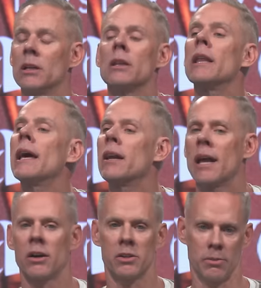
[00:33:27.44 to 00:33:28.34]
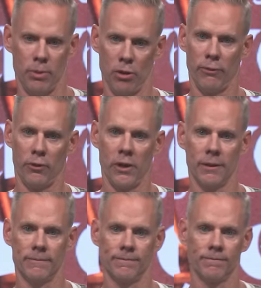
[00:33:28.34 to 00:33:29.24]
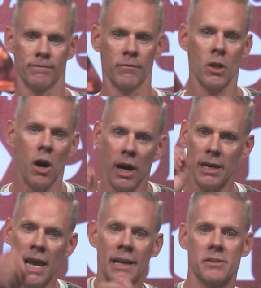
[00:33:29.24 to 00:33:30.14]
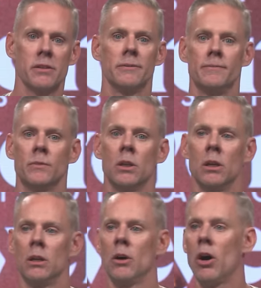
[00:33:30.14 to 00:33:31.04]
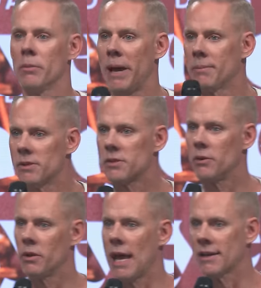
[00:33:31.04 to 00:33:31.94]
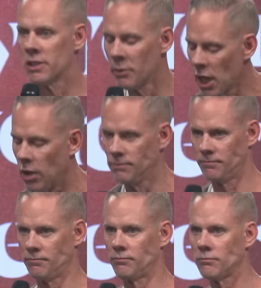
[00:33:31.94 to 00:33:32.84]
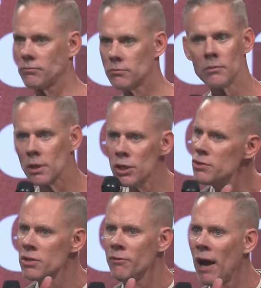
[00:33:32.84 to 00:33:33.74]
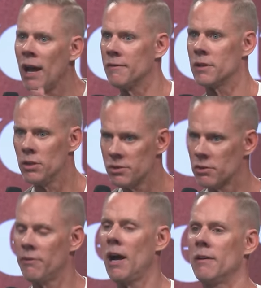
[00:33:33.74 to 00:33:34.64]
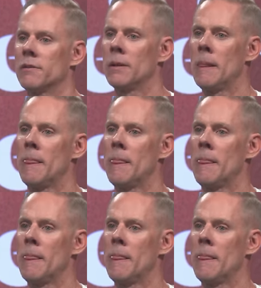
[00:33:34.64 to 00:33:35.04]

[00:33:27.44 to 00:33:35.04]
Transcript: Let it out. It's a beautiful thing. All right, next. All the Baptists can relax. Here we go. You survived. You survived.